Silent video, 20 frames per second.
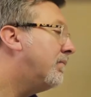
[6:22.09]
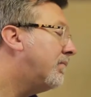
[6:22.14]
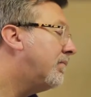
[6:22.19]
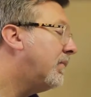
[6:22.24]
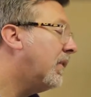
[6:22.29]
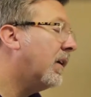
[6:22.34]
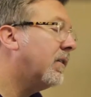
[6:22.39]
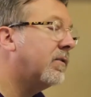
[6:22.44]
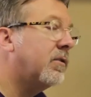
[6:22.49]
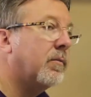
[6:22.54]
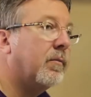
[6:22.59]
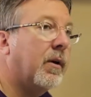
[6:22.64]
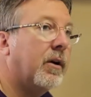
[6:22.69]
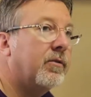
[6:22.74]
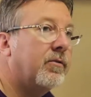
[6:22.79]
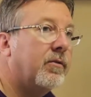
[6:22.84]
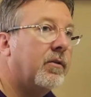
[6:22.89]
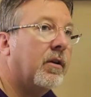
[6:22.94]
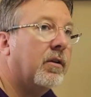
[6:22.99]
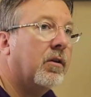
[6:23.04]
not so
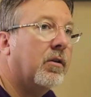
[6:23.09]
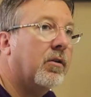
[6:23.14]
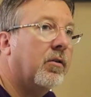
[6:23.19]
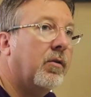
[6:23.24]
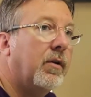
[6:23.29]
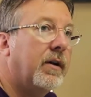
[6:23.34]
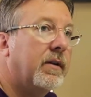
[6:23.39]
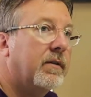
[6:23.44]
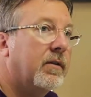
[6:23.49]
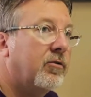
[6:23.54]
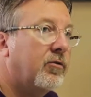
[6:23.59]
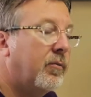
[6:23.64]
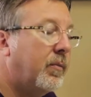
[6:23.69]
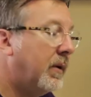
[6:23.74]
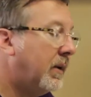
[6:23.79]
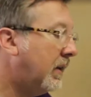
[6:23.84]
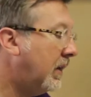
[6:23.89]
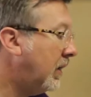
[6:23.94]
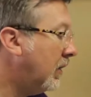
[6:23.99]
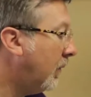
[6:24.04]
much, not going to create such a
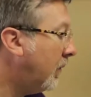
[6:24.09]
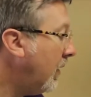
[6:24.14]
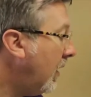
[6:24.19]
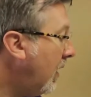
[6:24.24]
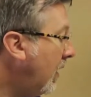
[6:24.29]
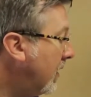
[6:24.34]
big deal.